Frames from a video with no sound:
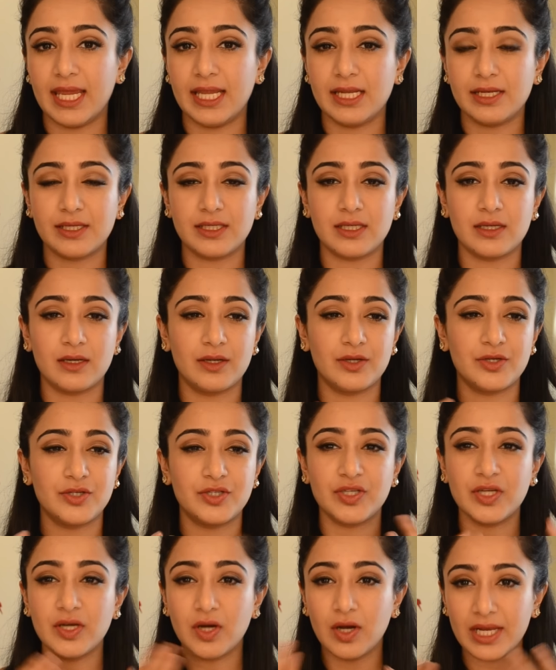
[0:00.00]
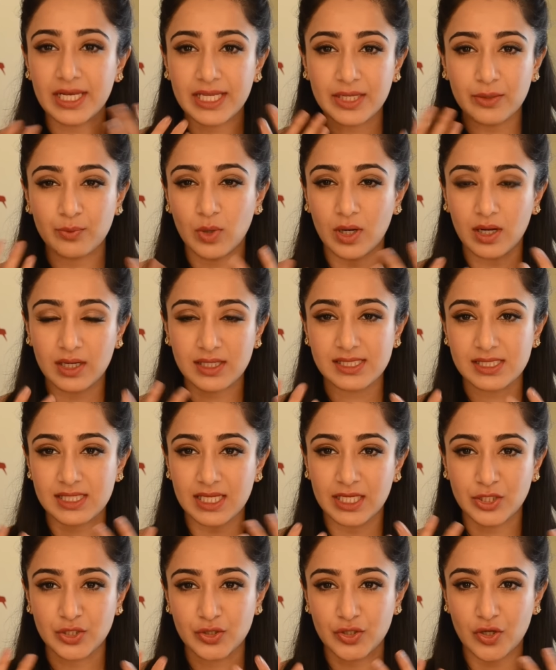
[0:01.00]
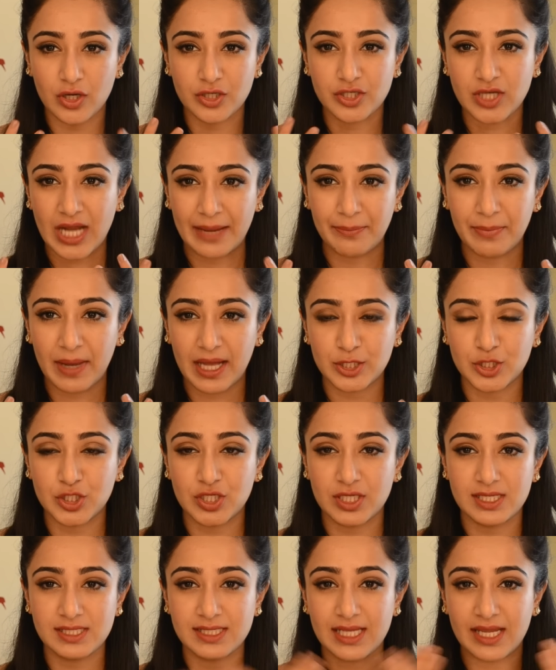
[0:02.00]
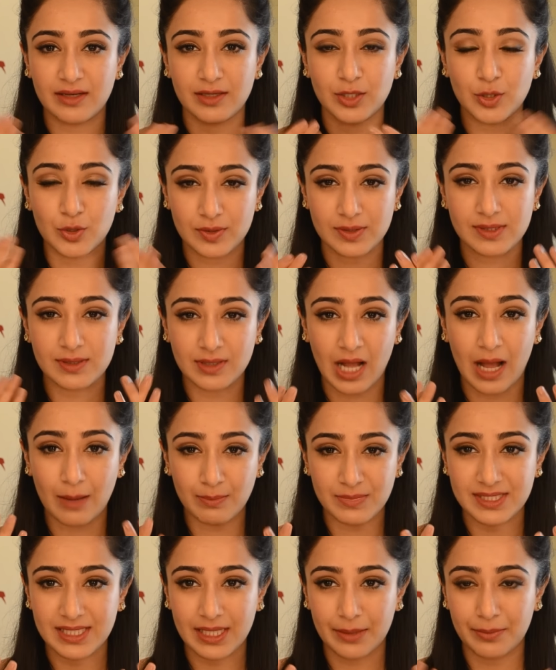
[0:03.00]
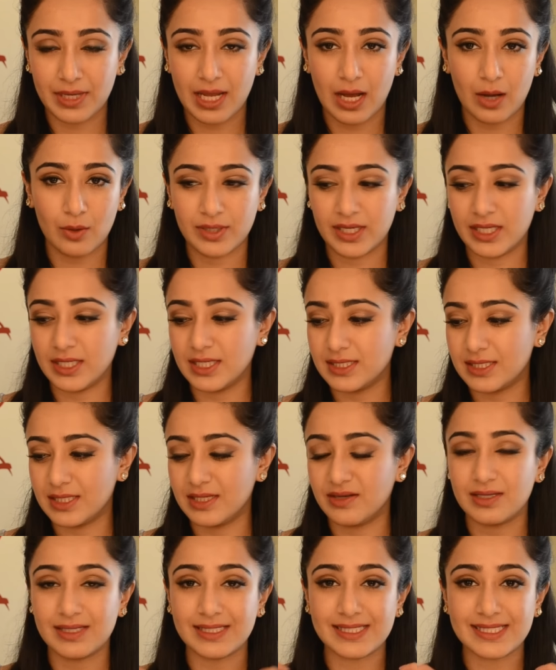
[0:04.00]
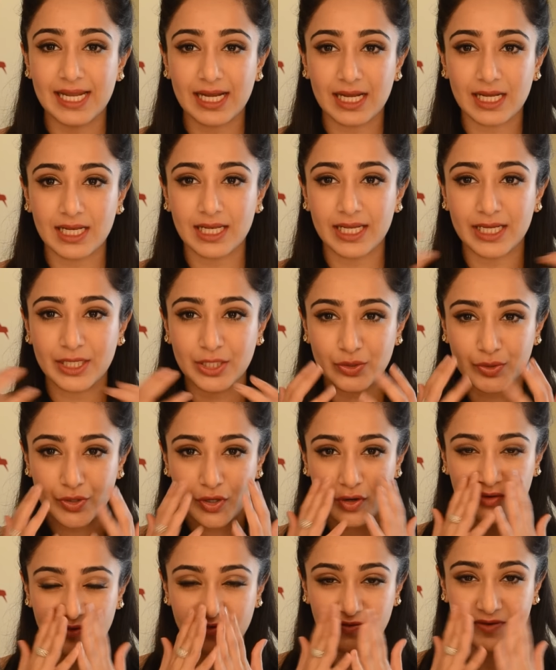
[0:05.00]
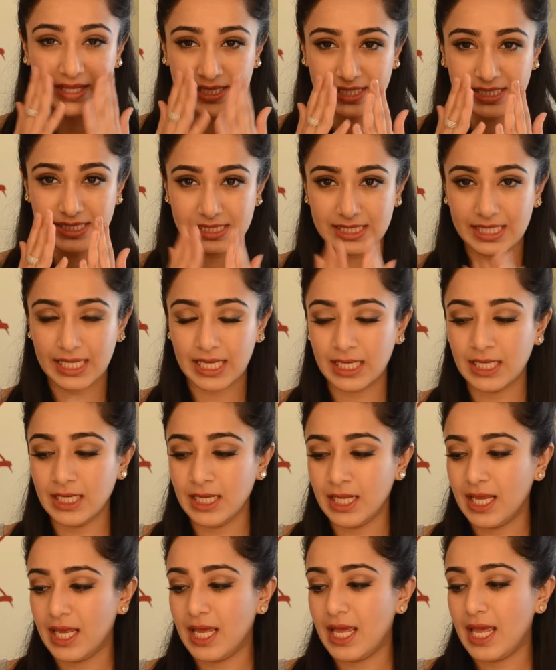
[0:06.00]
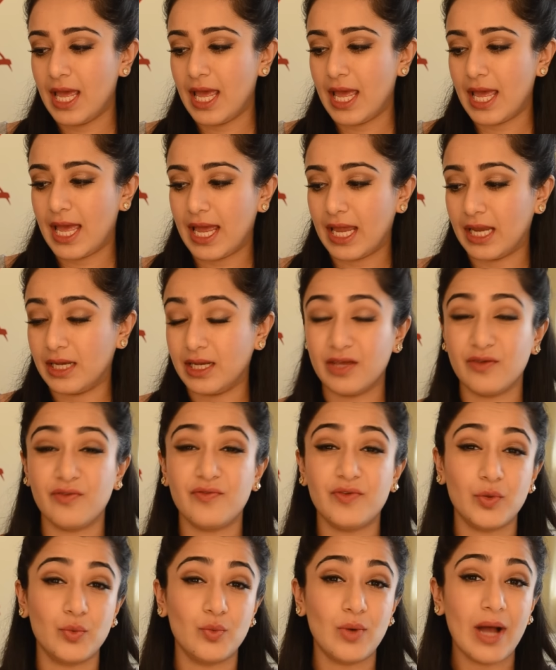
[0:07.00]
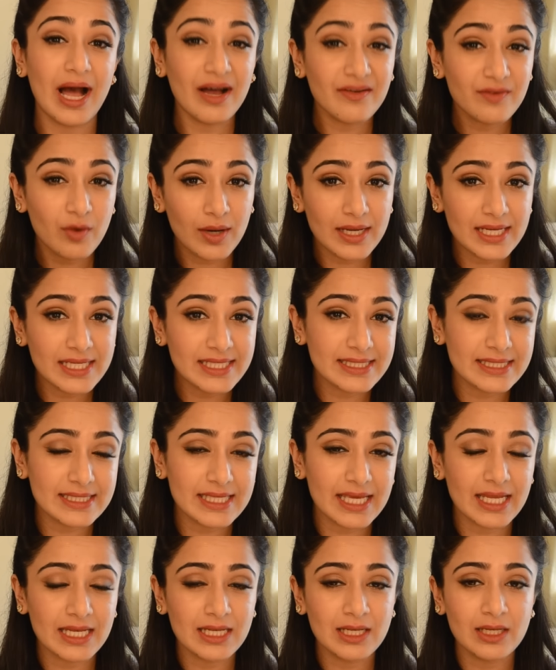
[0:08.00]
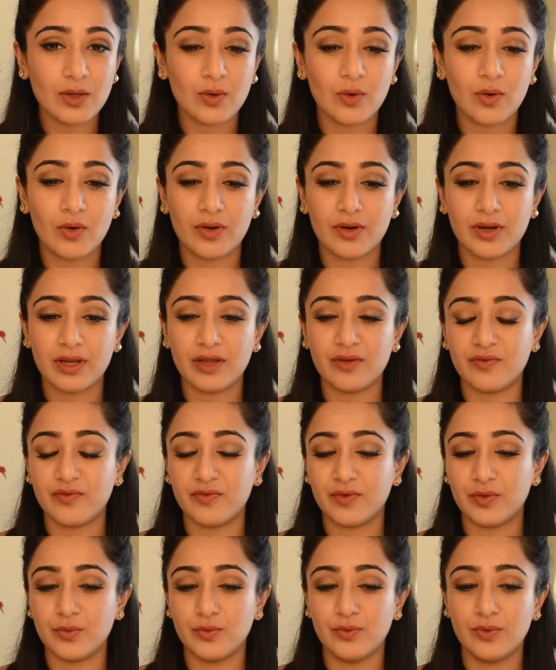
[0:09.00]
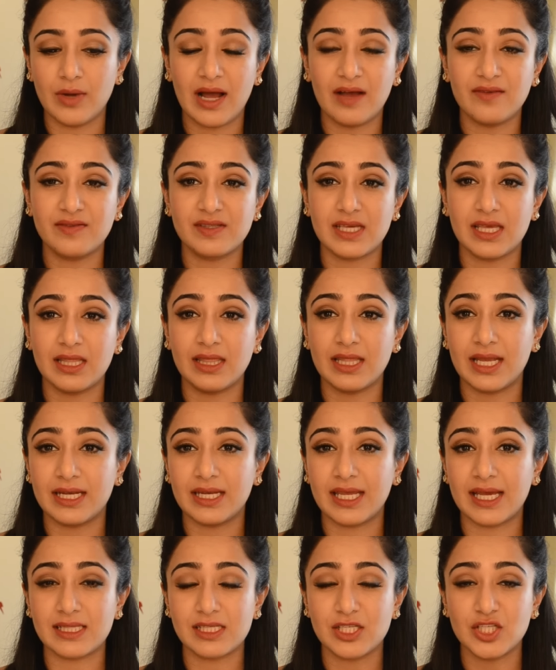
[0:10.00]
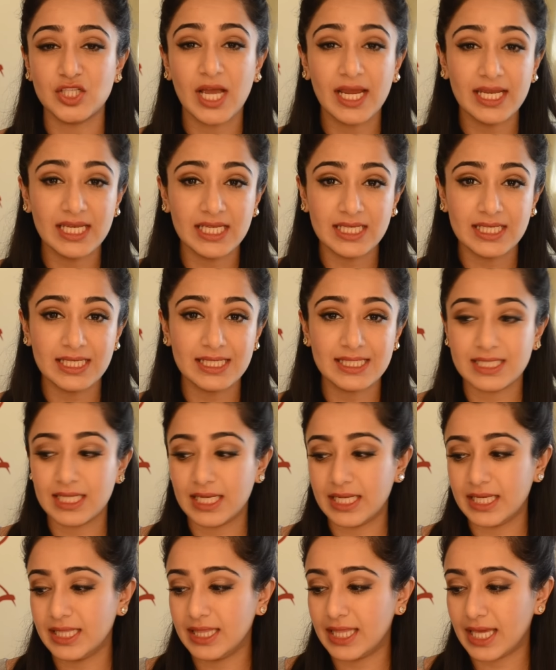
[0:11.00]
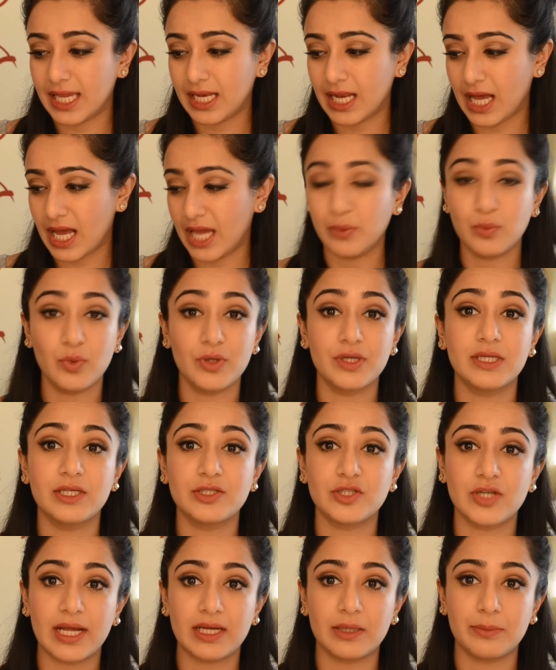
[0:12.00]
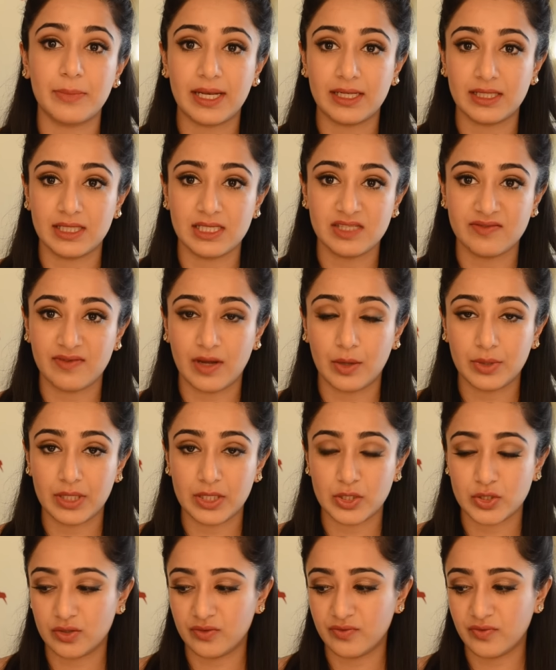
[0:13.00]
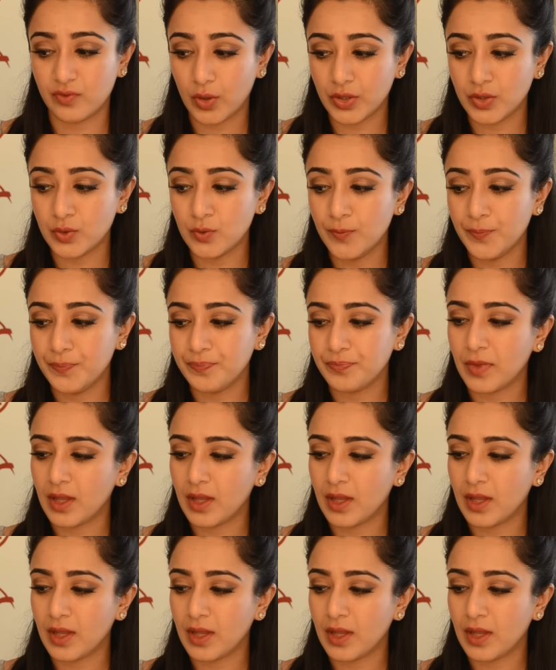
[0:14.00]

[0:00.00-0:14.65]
It really works into your dry patches and calms them down. It doesn't settle into your flaky skin. And if you have oily skin, or if you have skin that gets shiny easily, then I wouldn't recommend this foundation for you.